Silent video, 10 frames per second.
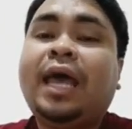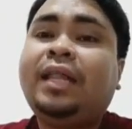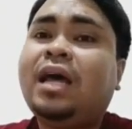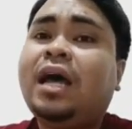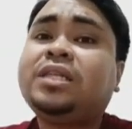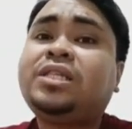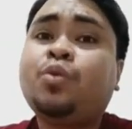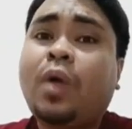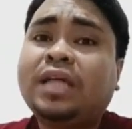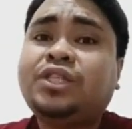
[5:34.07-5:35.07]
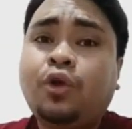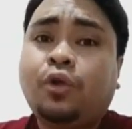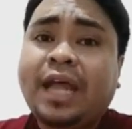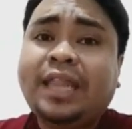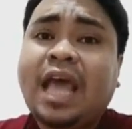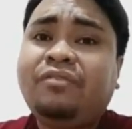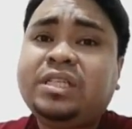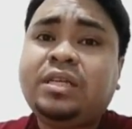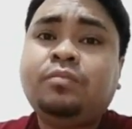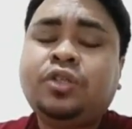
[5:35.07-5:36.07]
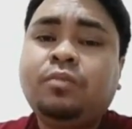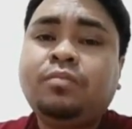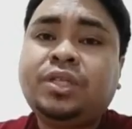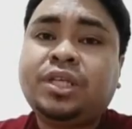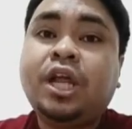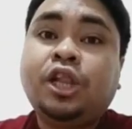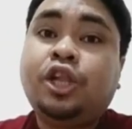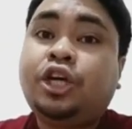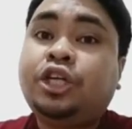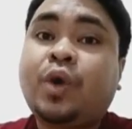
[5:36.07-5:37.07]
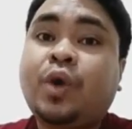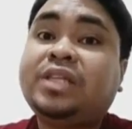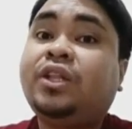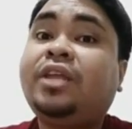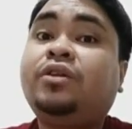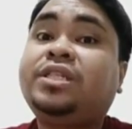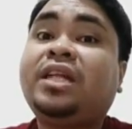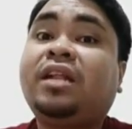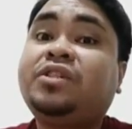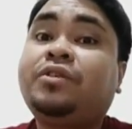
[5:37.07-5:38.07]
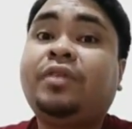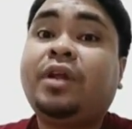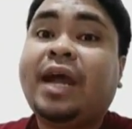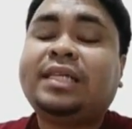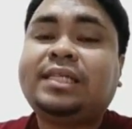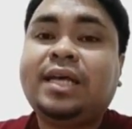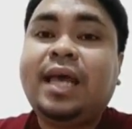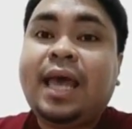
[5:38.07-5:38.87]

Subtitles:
And as well as you already have the symptoms, learn to isolate yourselves from the rest.